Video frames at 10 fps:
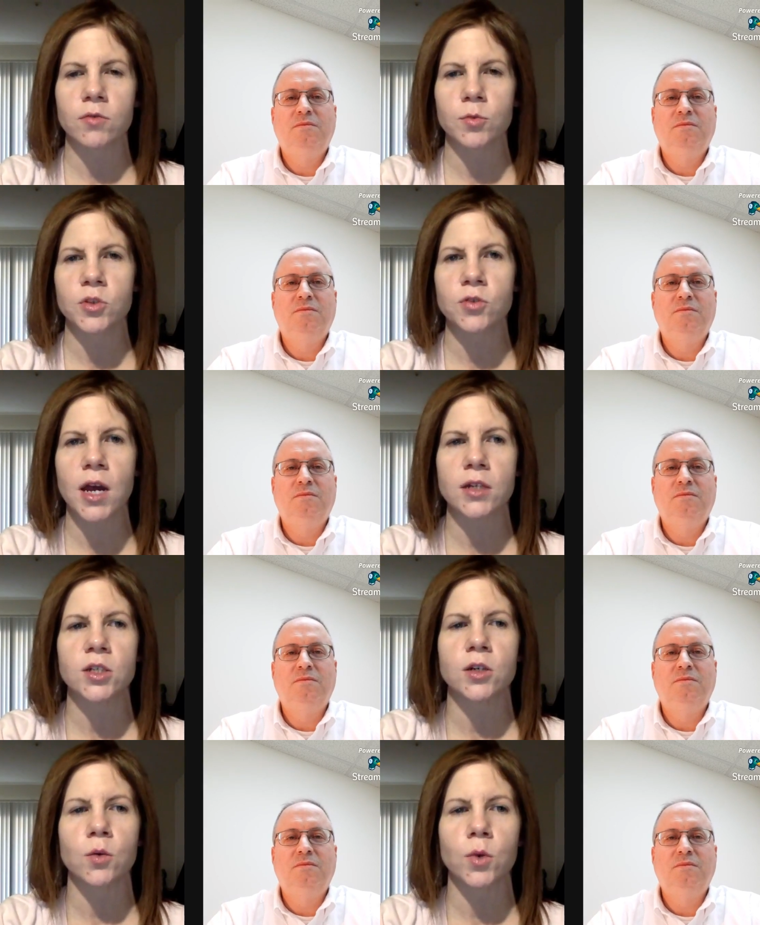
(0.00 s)
Speaker 1: from scratch. You
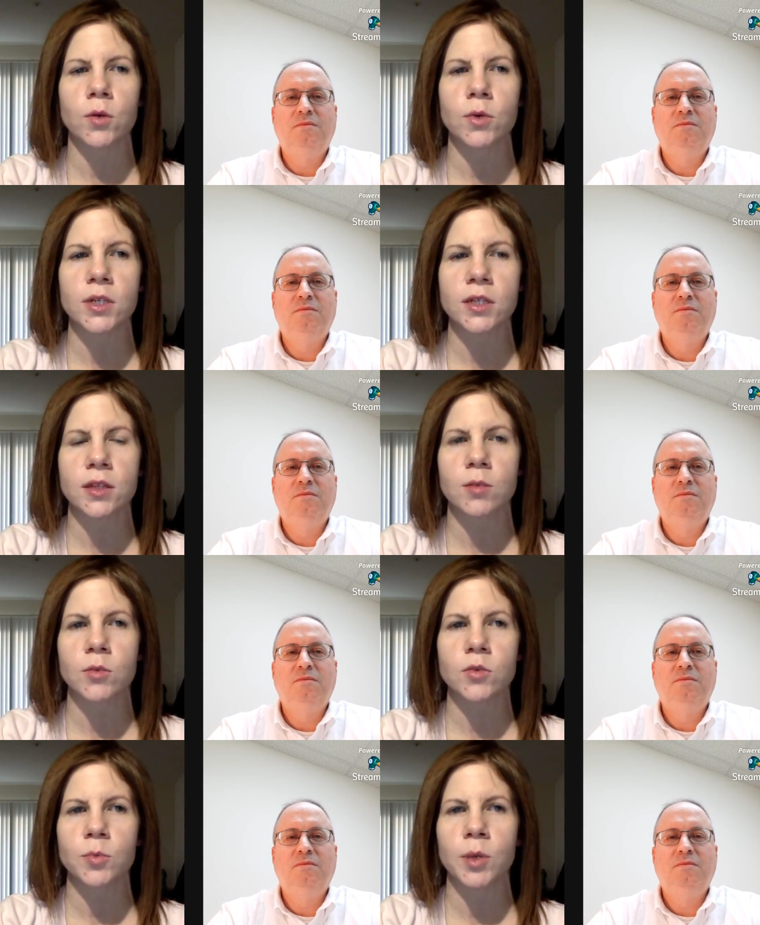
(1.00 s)
know, what is it that
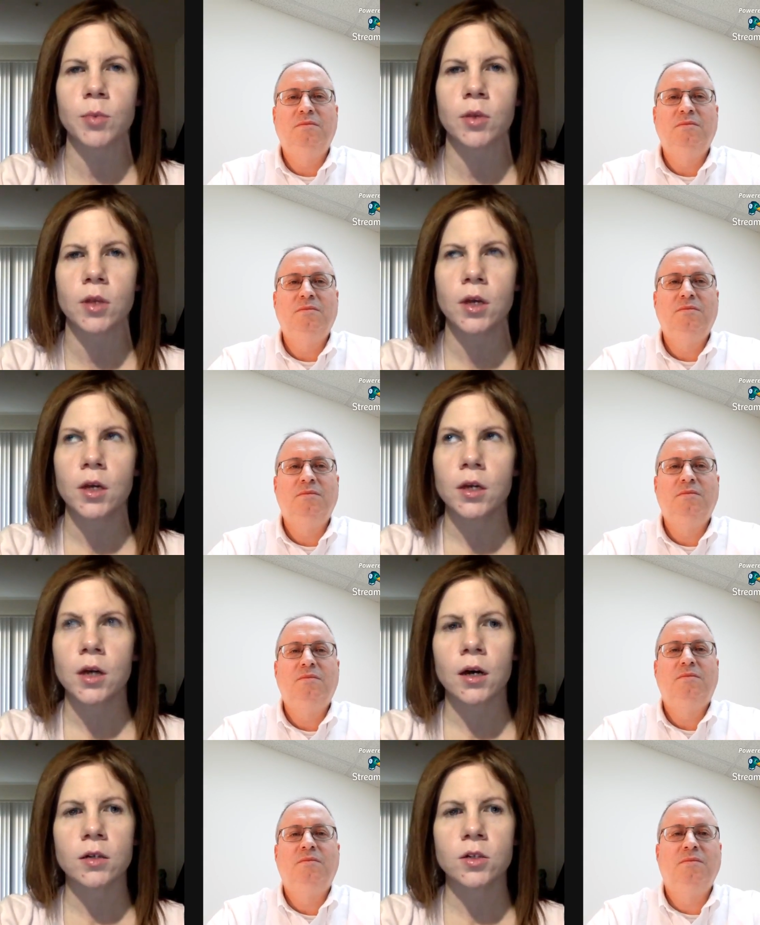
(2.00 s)
most people
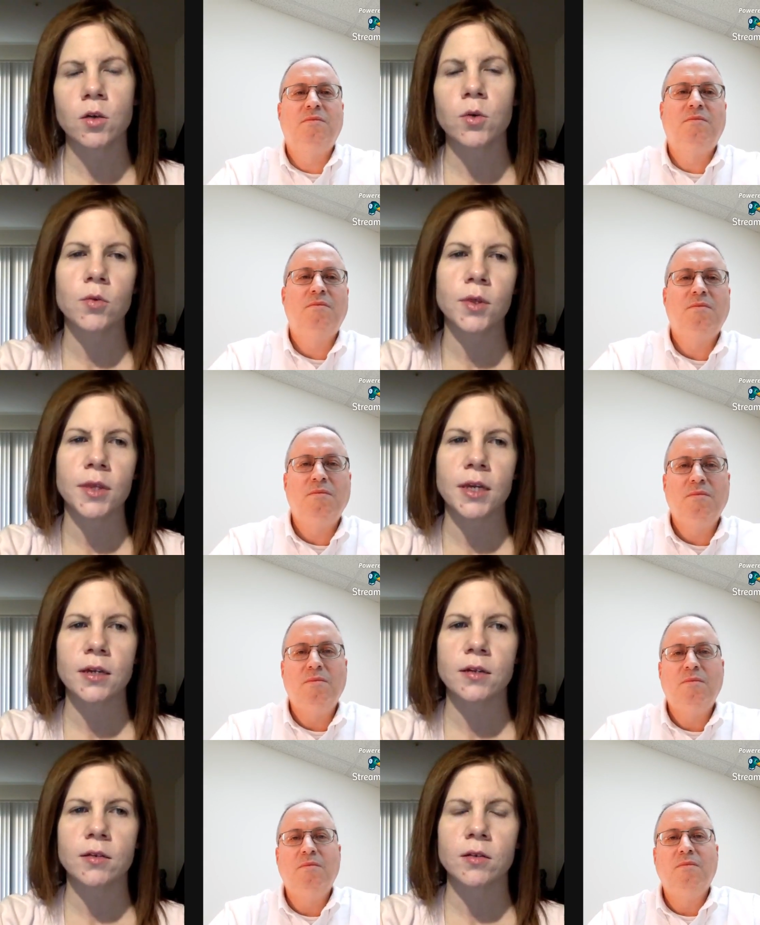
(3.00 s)
don't know that they
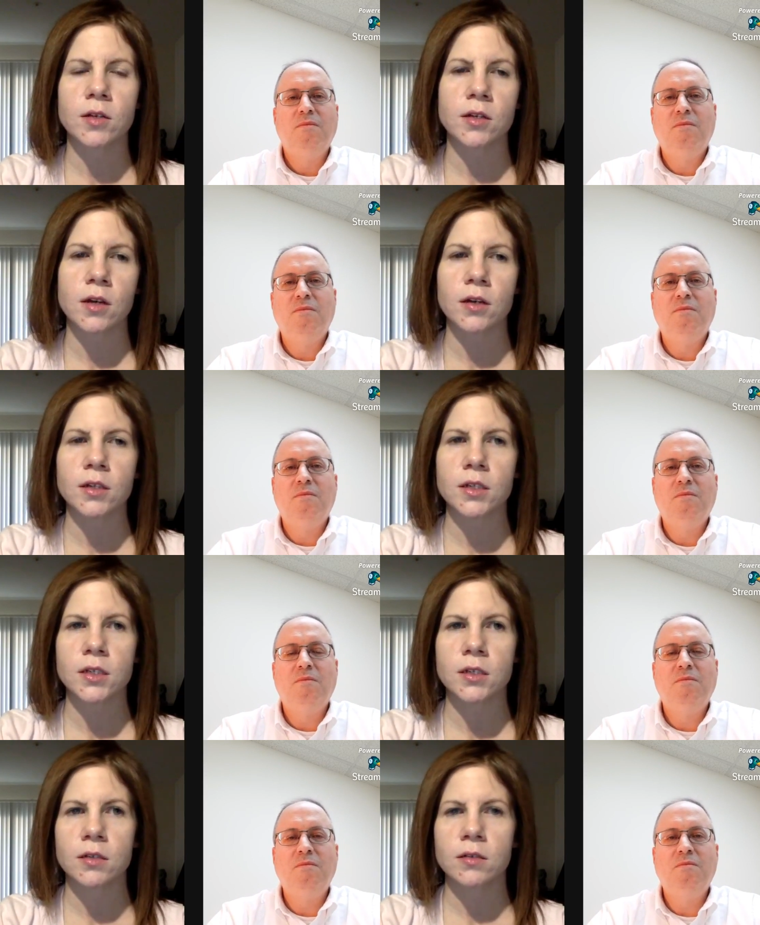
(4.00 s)
can deduct?
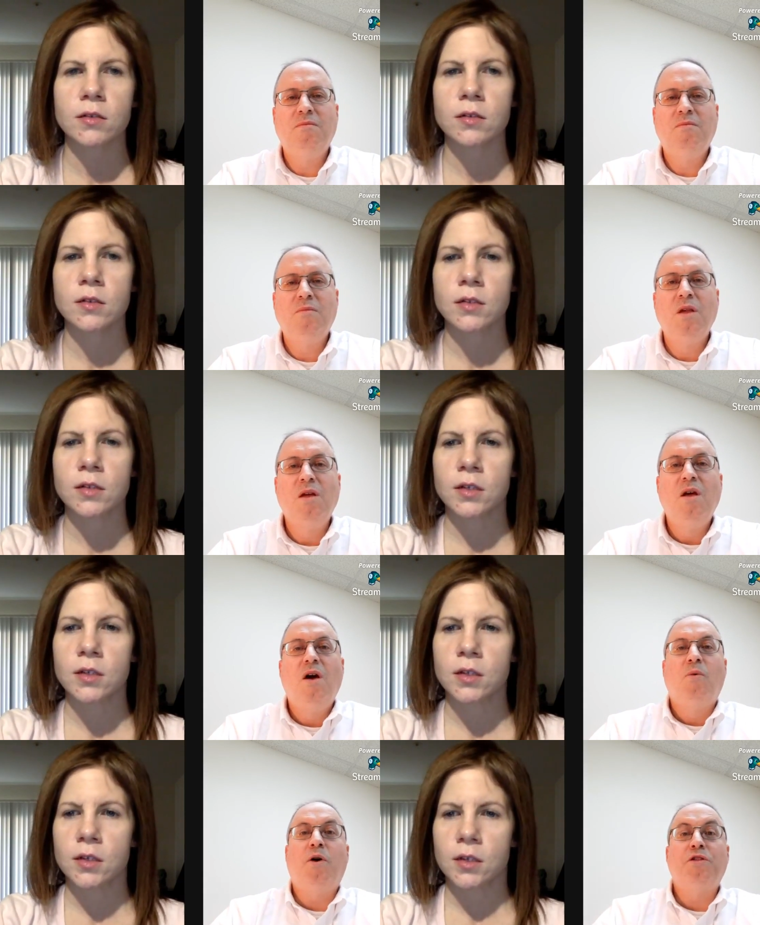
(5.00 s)

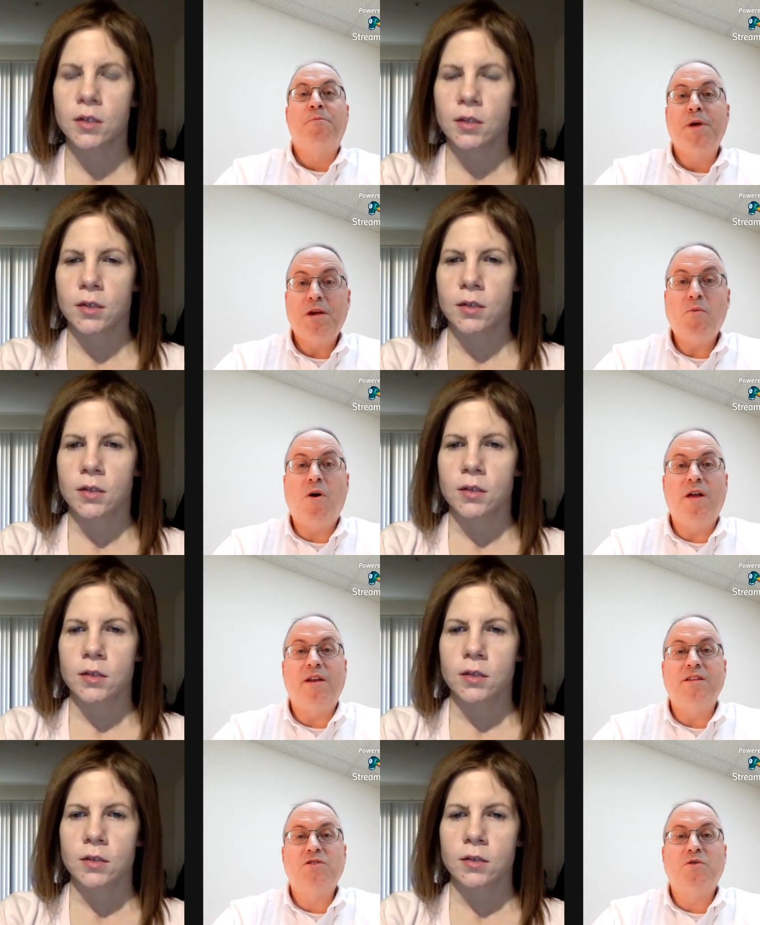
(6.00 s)
Speaker 2: Well, the big one
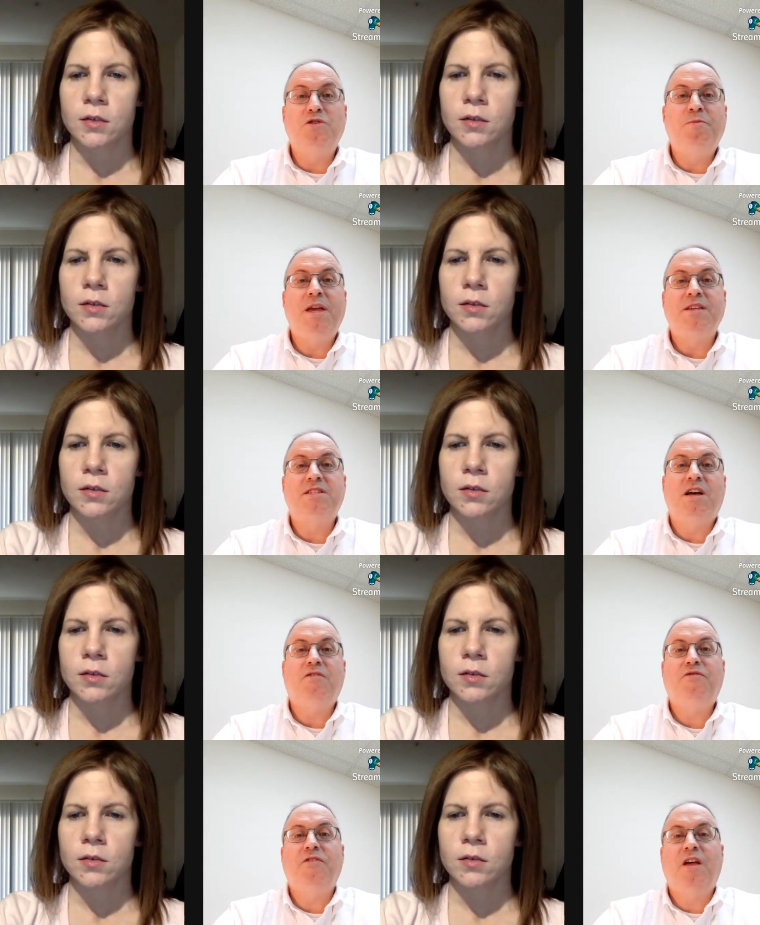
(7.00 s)
is going to be
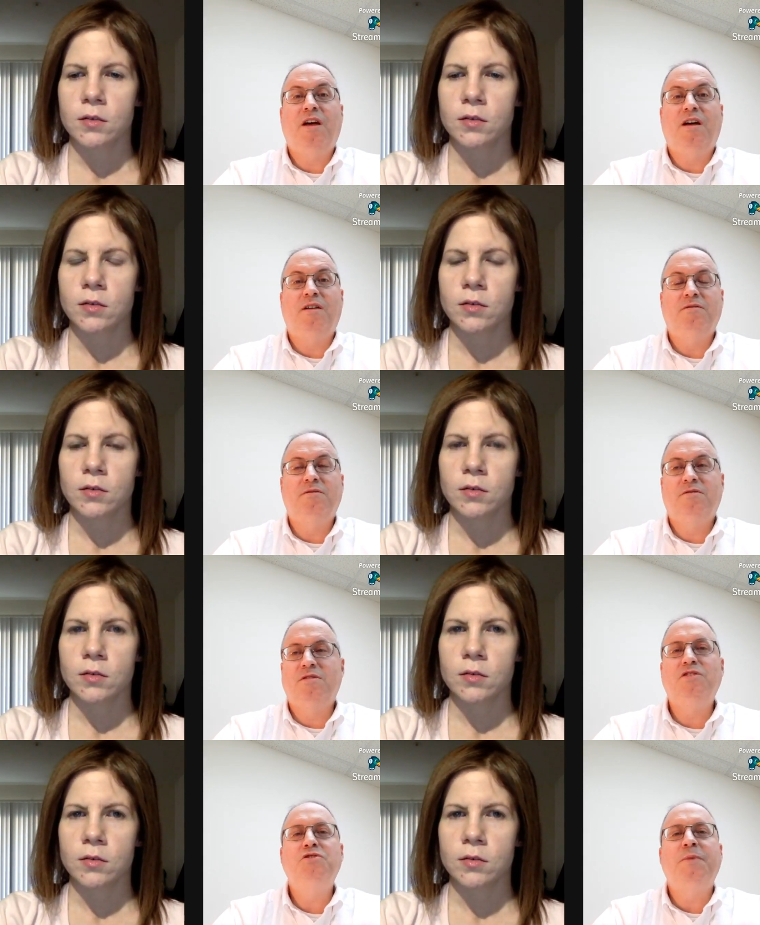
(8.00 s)
a
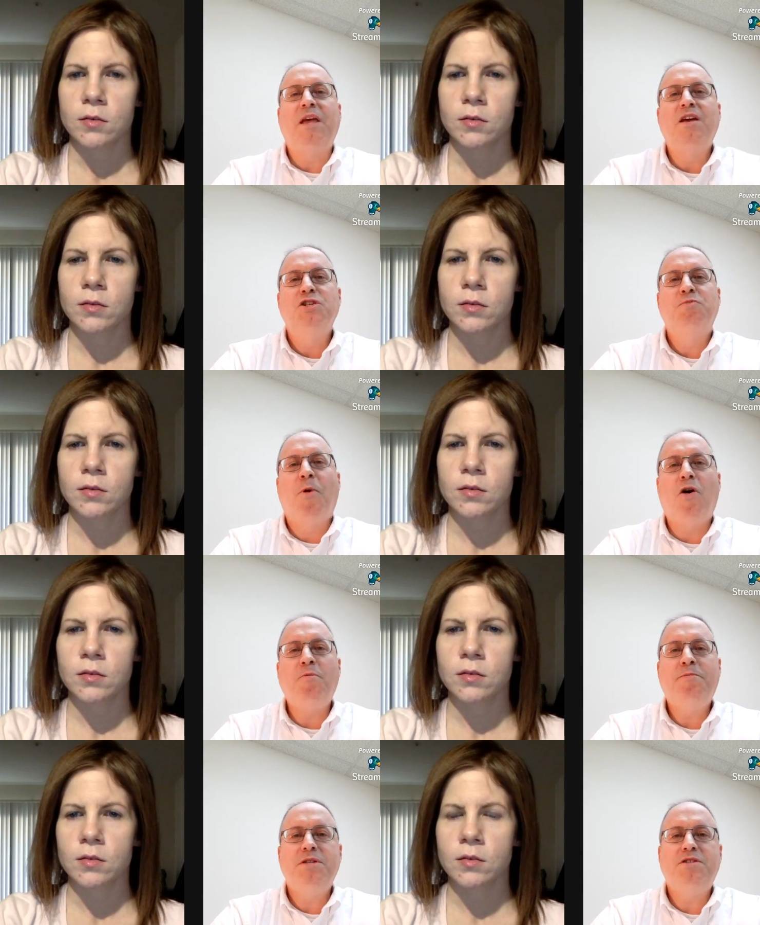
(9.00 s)

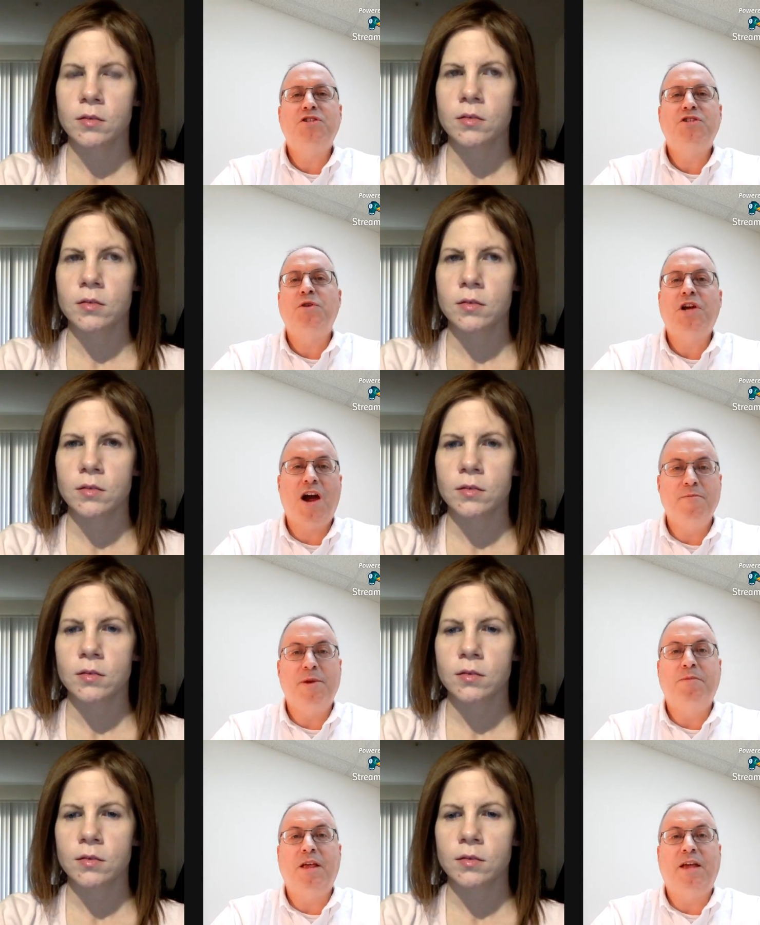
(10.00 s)
small business
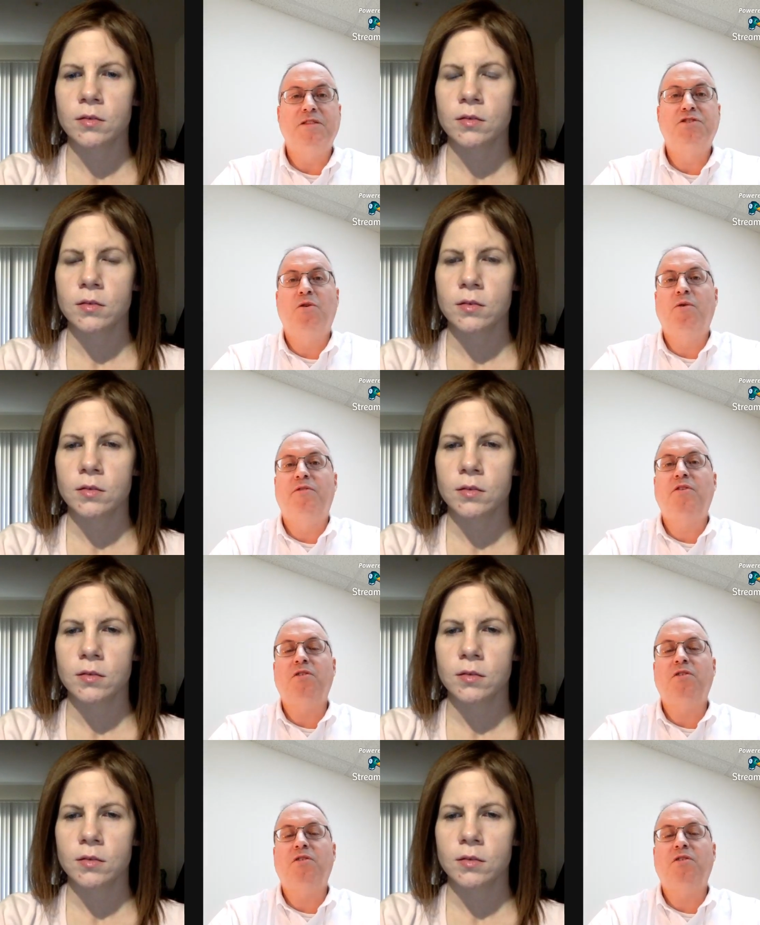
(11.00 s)
retirement plan. So we've